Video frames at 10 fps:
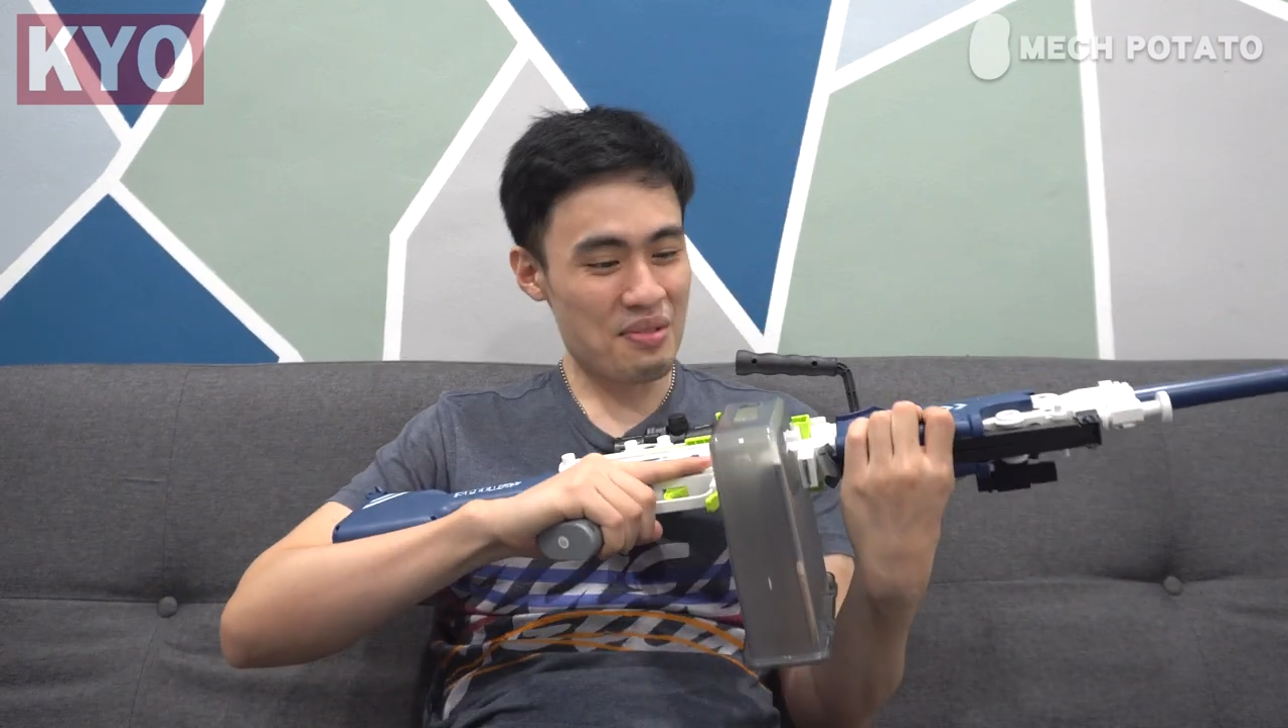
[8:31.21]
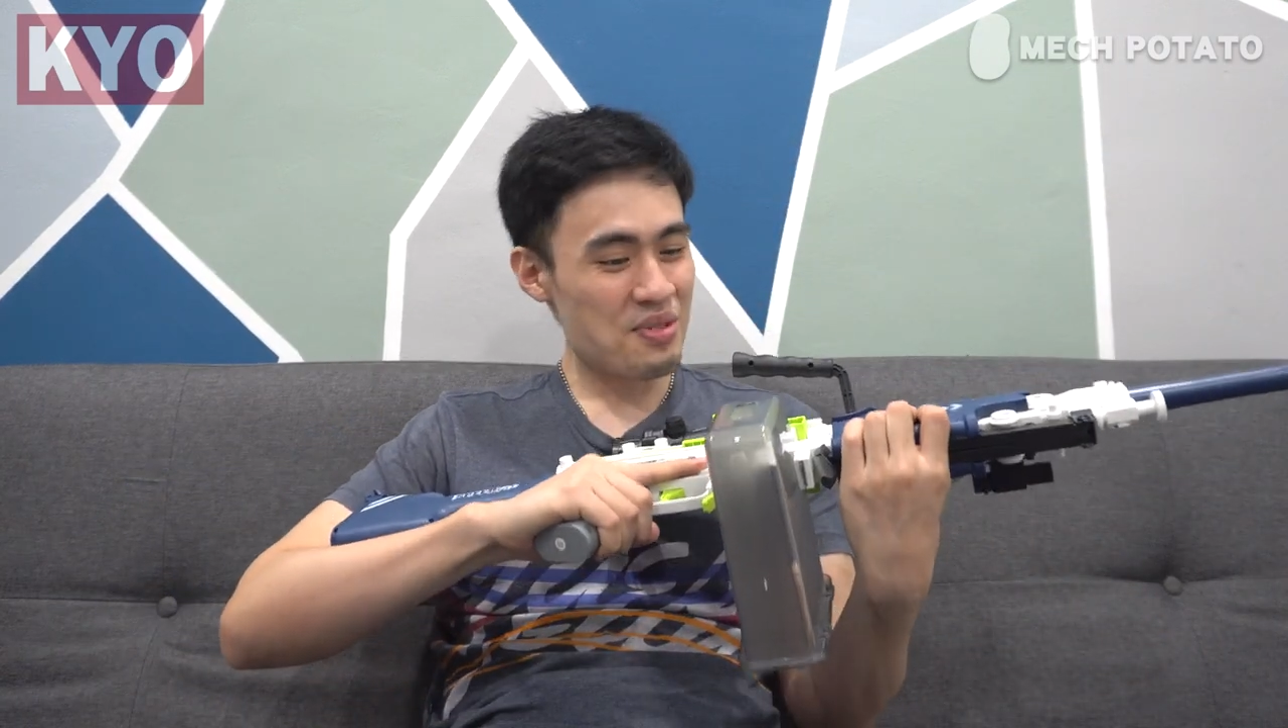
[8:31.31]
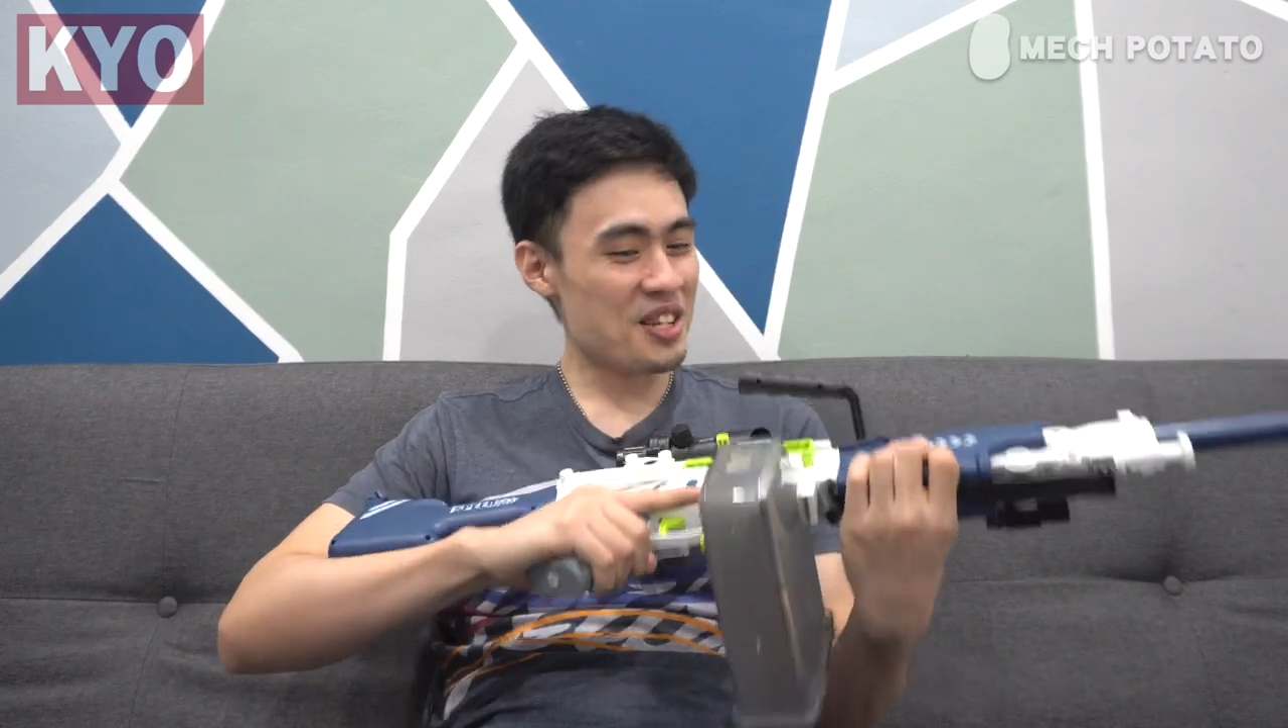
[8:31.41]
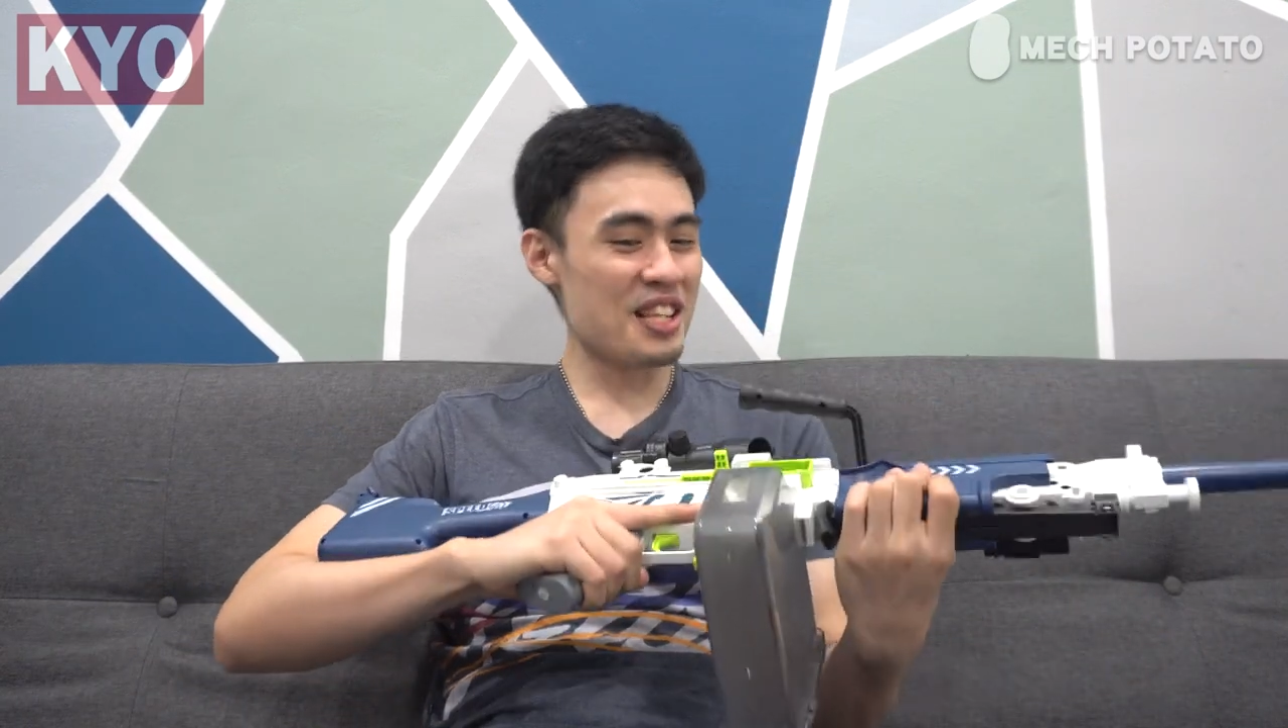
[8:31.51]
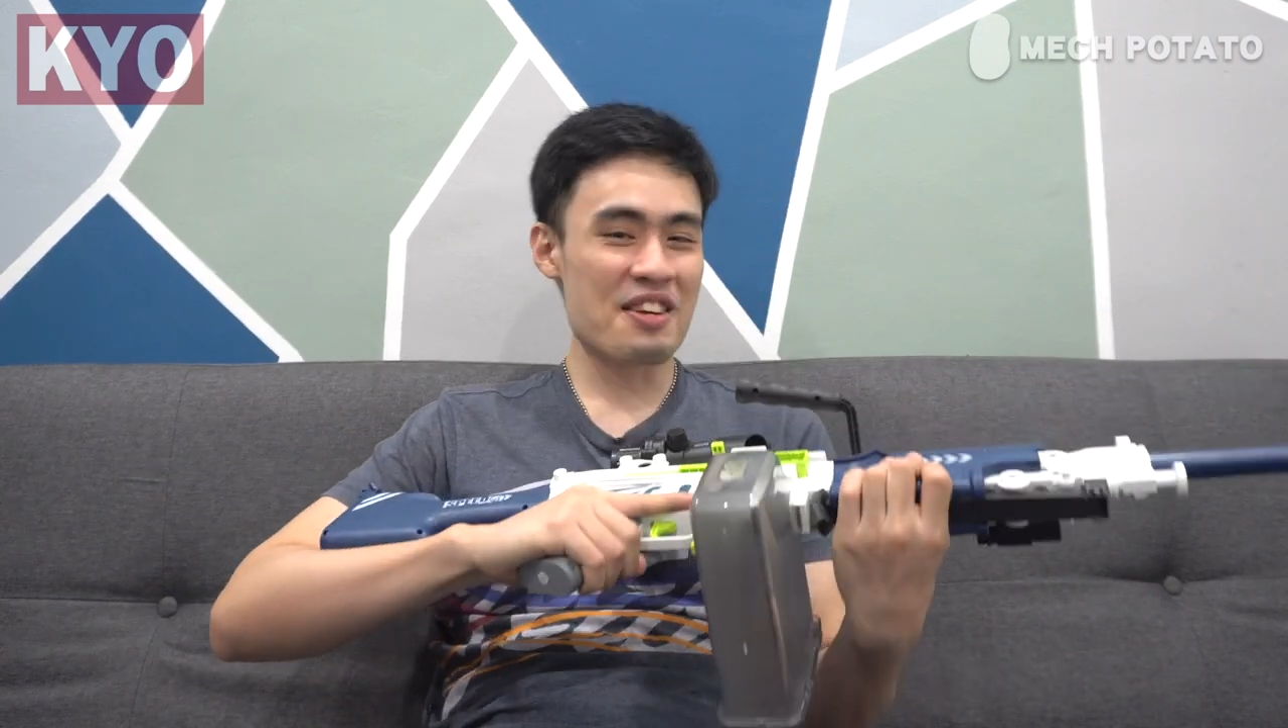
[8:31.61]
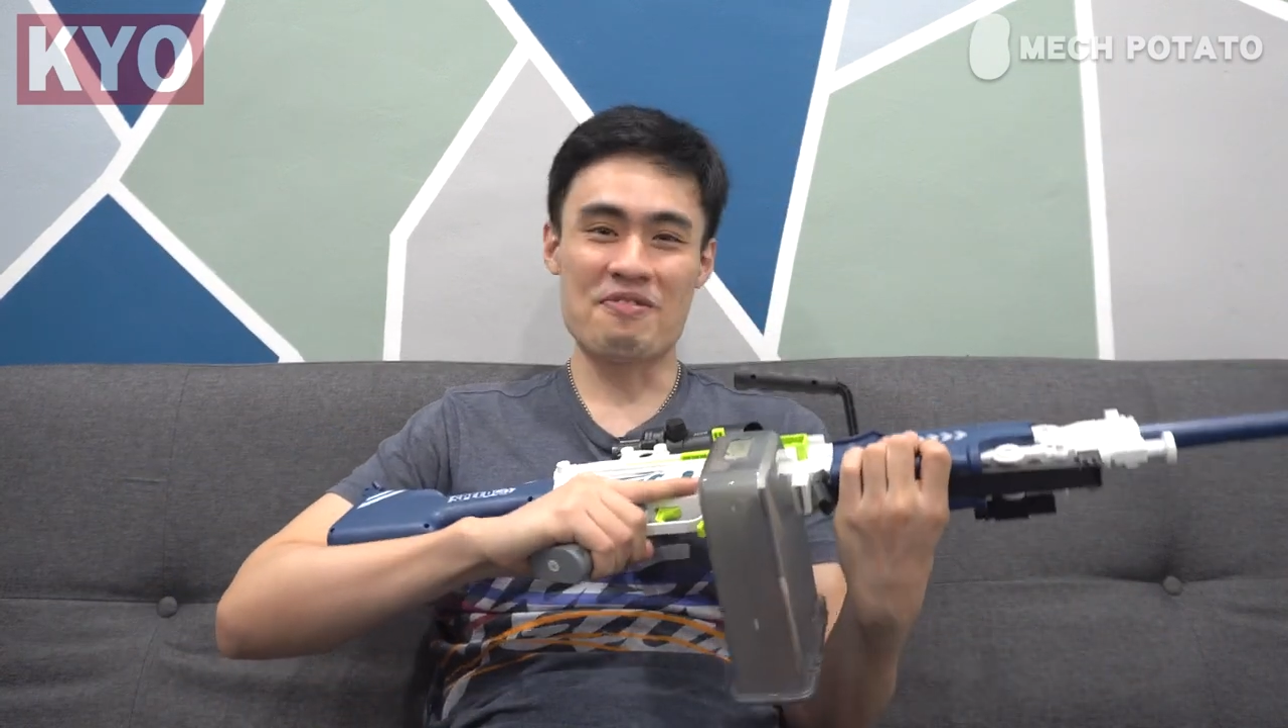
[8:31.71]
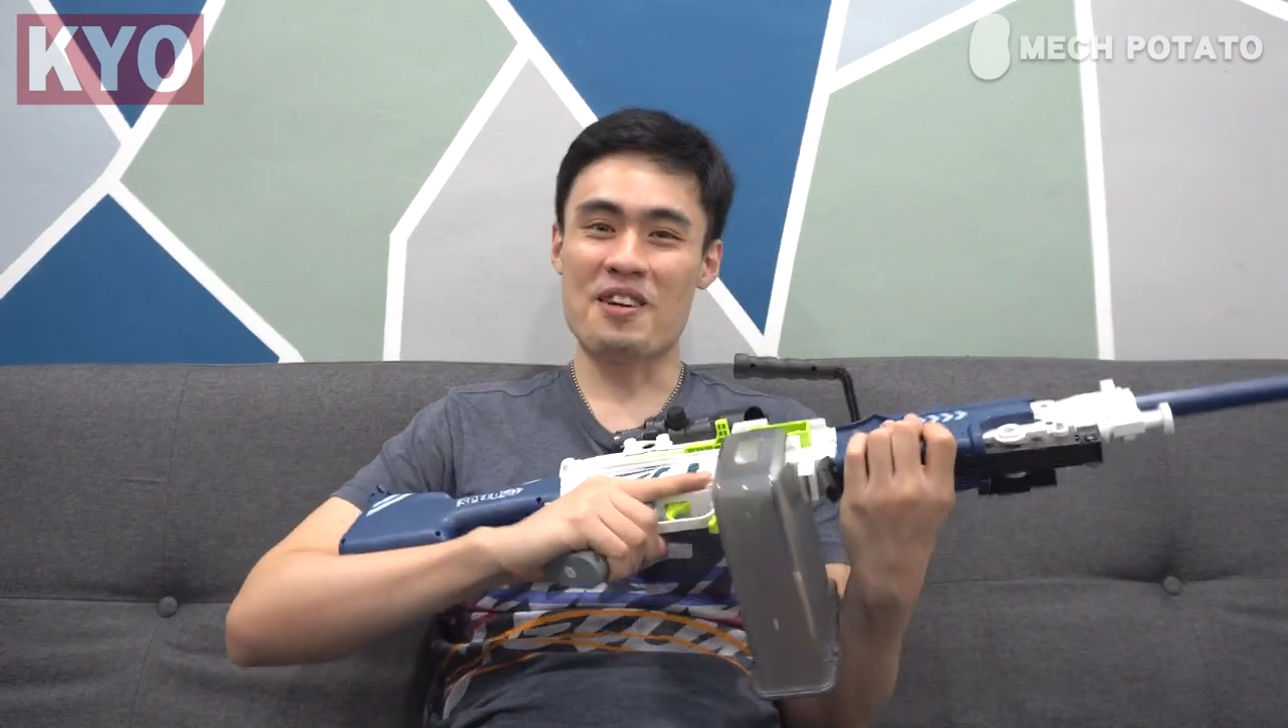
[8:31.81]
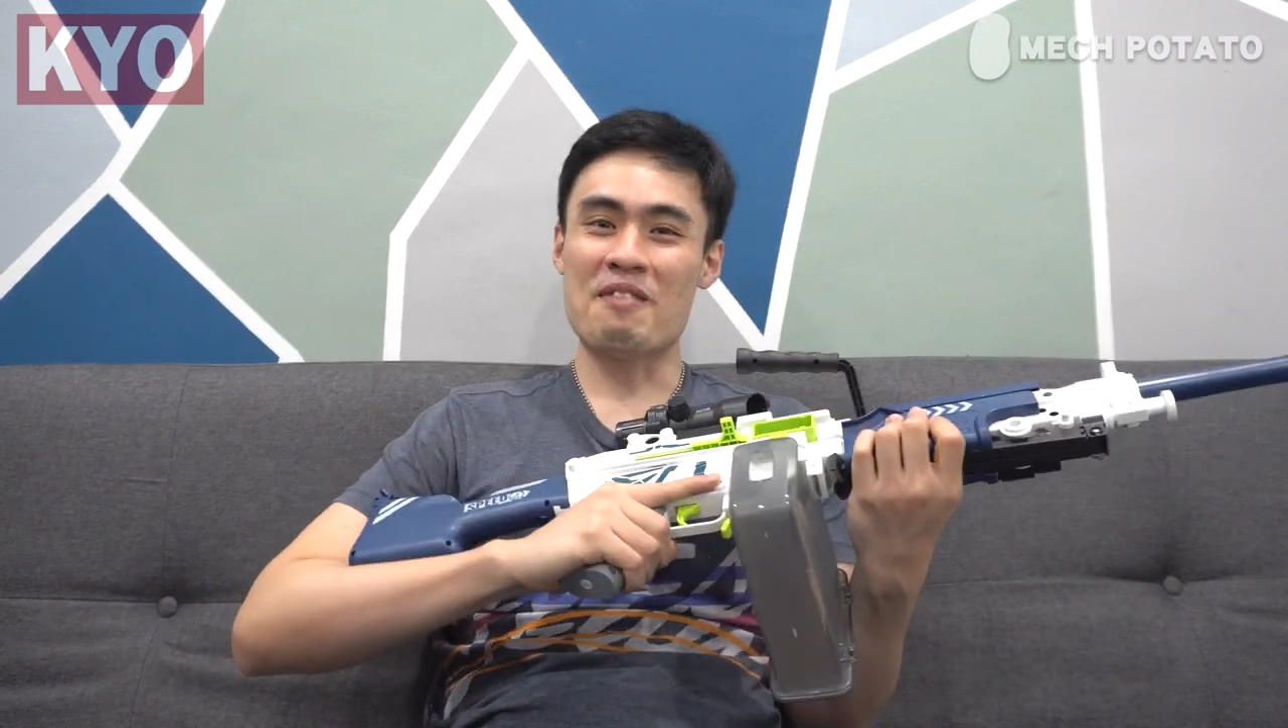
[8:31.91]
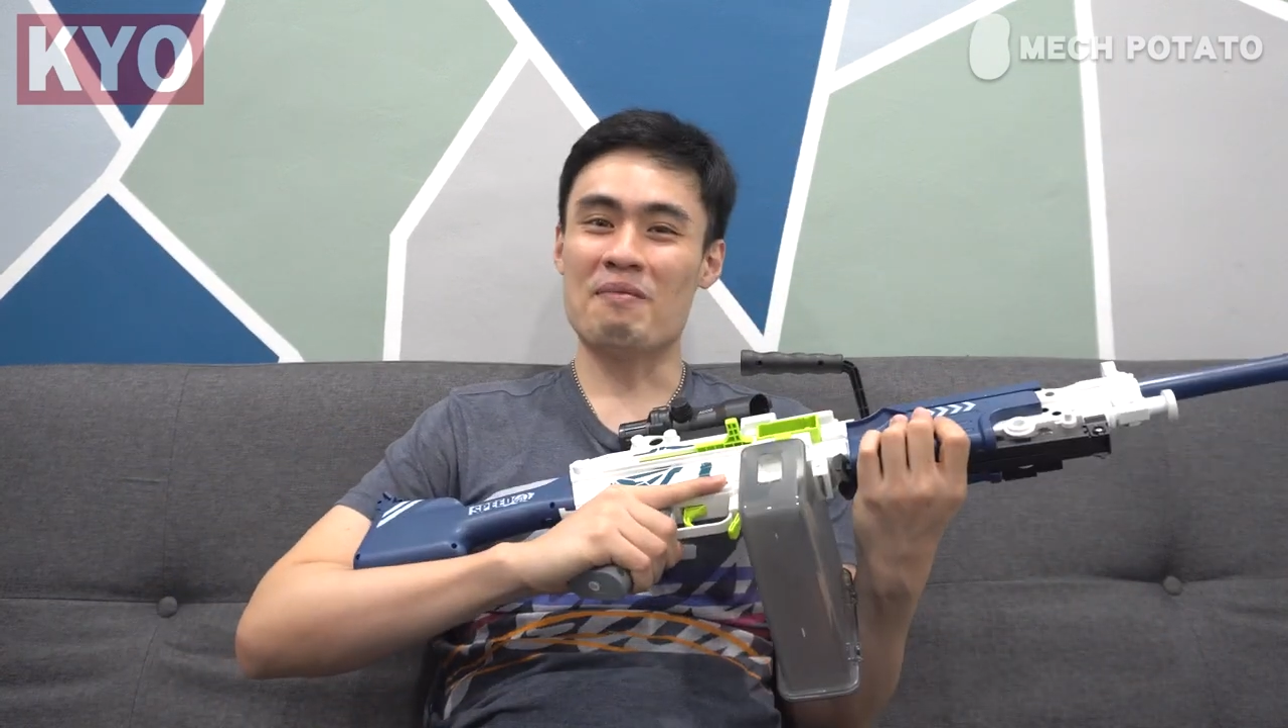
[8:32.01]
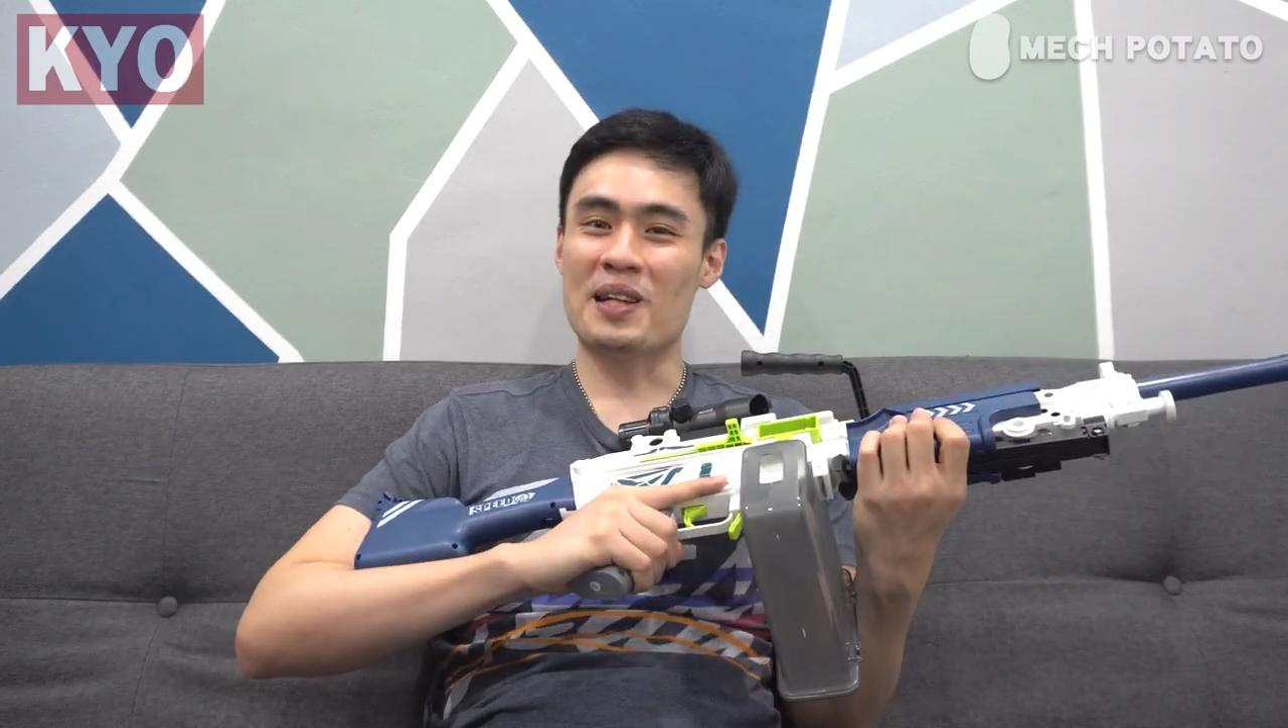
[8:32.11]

really fun